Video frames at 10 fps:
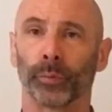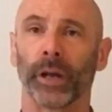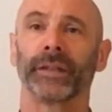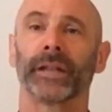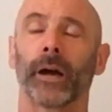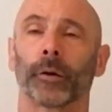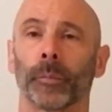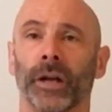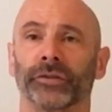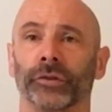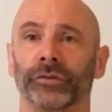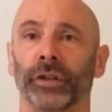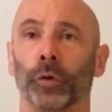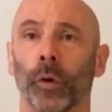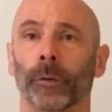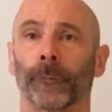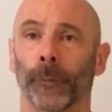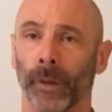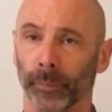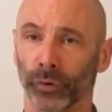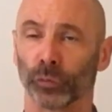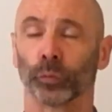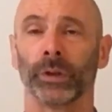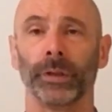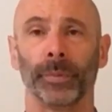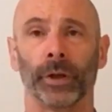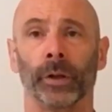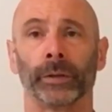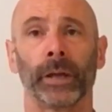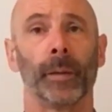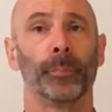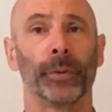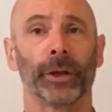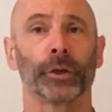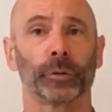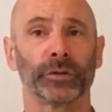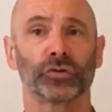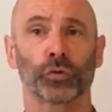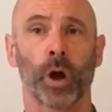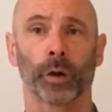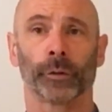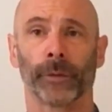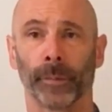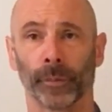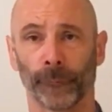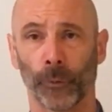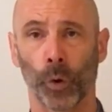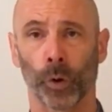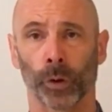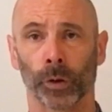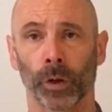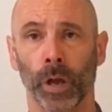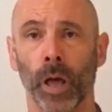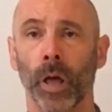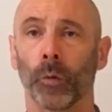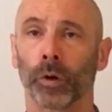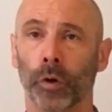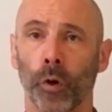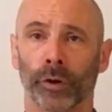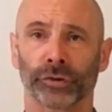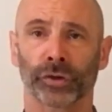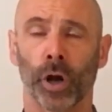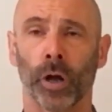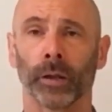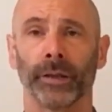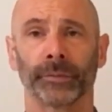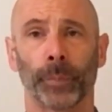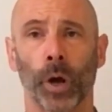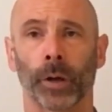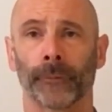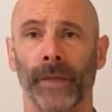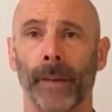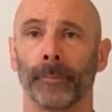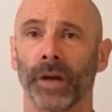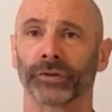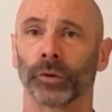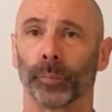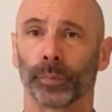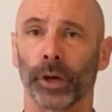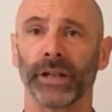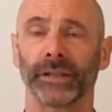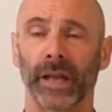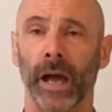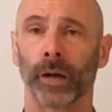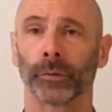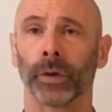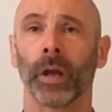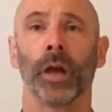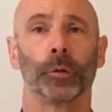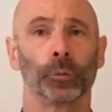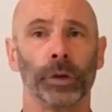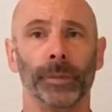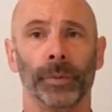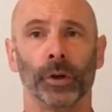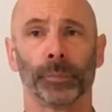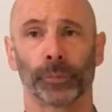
break down our muscles in order for them to rebuild bigger and stronger than before? Well, cortisol is part of that muscle breakdown rebuild